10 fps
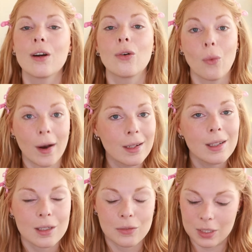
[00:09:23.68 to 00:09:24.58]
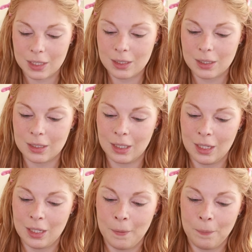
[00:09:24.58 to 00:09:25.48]
quite a lot of this.
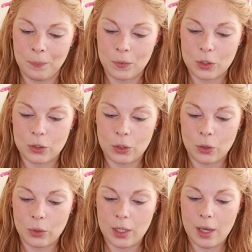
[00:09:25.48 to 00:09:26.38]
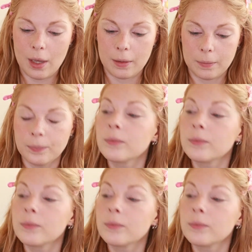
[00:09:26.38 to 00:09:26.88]
So yeah.